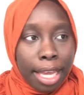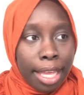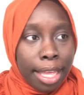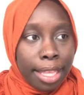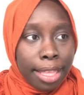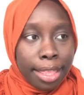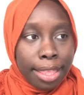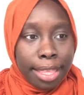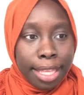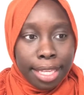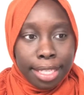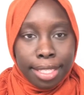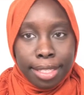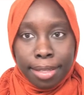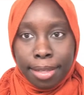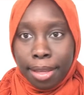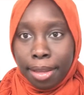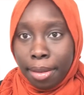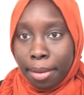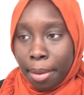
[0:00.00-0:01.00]
this
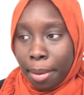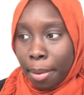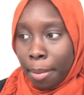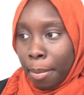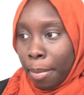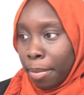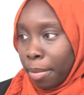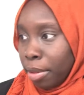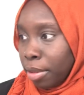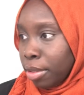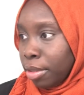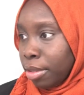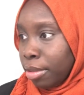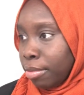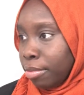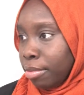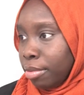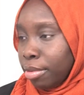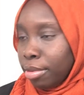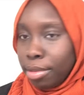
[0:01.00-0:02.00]

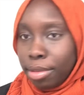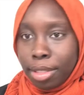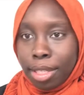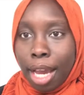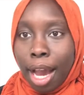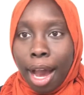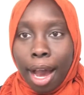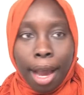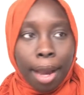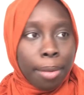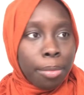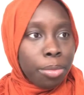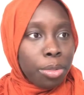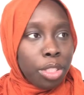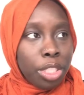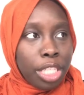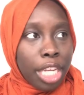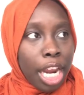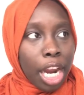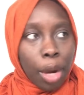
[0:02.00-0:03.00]
Tom,
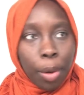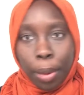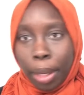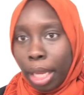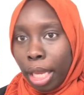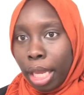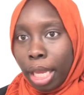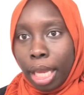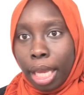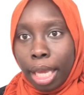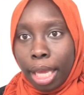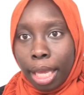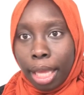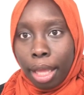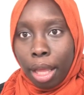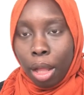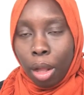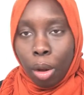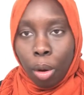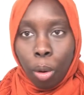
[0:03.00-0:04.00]
Jerry,
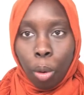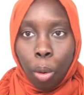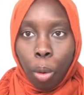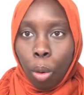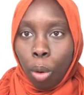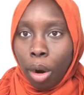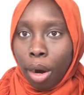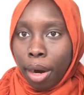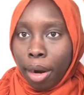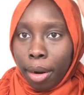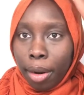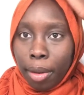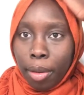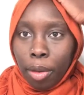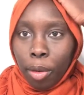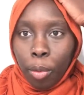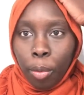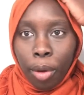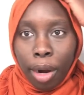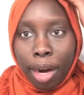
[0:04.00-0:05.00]
or
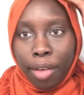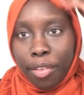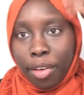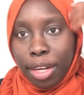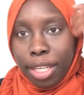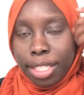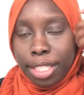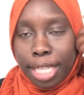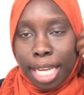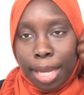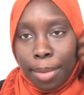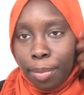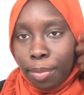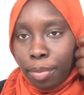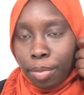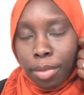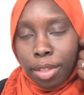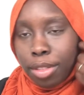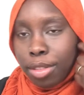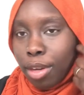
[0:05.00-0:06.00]
whatever his name
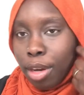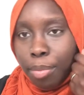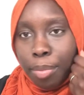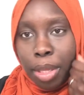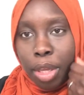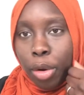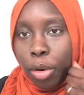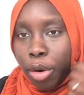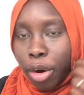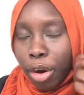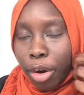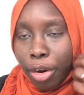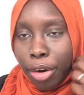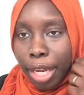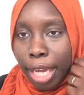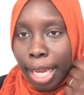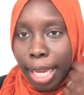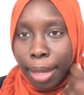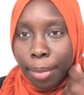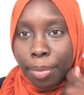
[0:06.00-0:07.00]
is going to be, or her
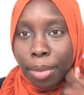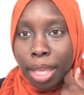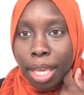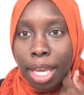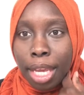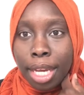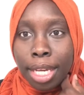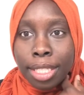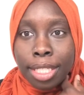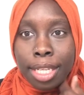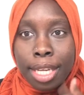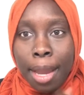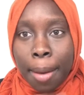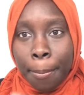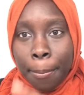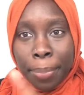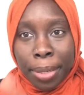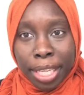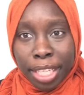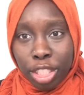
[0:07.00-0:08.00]
name, to
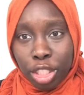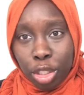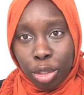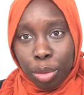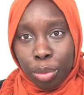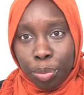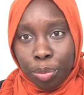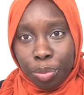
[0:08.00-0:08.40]
complete you.